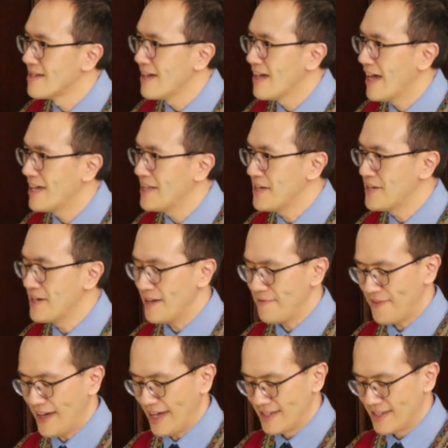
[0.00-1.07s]
at her
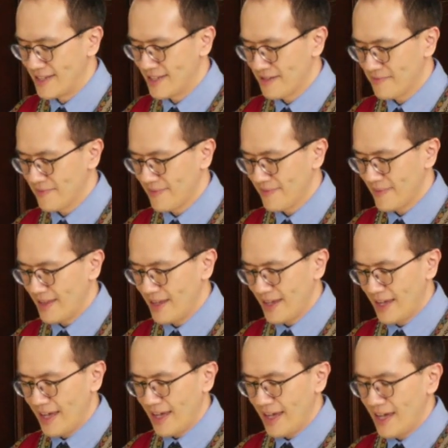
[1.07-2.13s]
face,
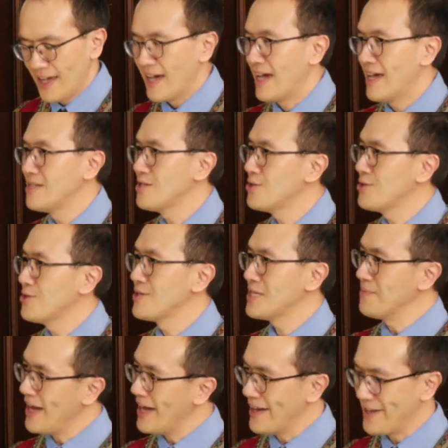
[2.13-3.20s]
and she
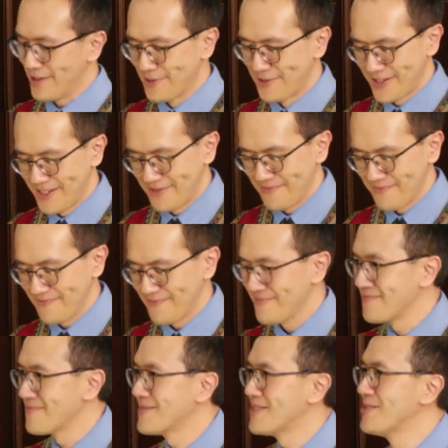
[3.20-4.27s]
smiled
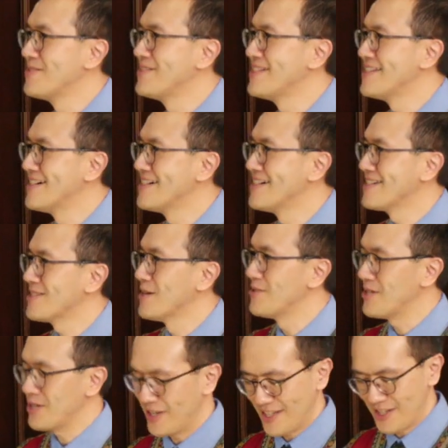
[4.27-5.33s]
during the
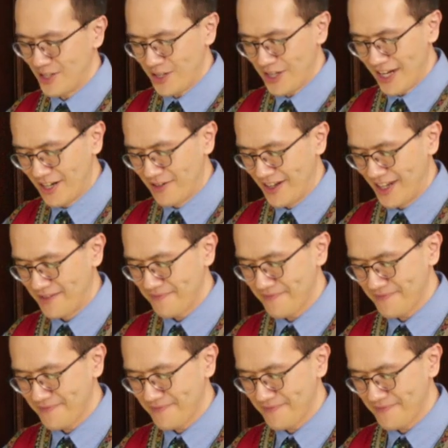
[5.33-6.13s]
story sharing.